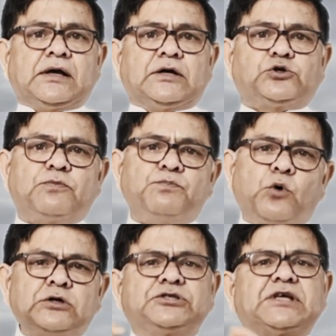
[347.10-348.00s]
So
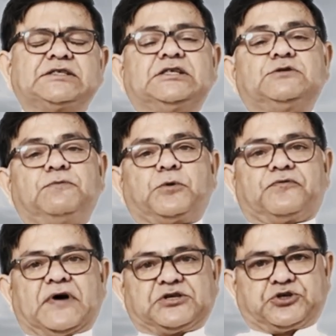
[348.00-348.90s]
most successful
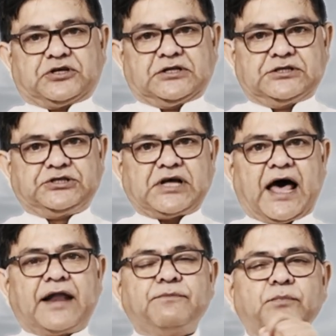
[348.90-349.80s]
professionals
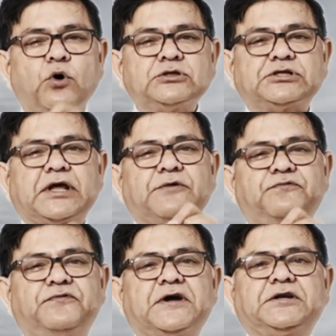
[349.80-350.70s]
and most
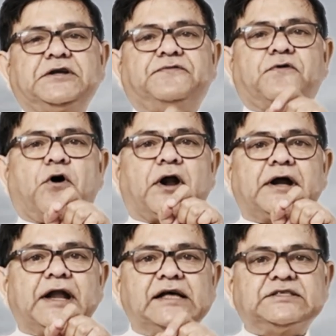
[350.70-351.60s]
effective
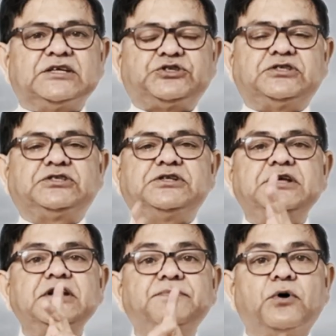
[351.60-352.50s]
organizations
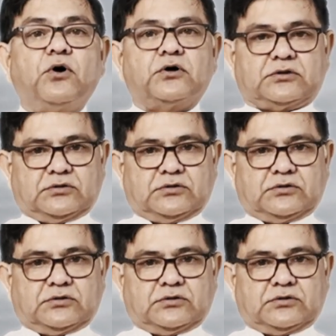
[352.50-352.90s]
need both.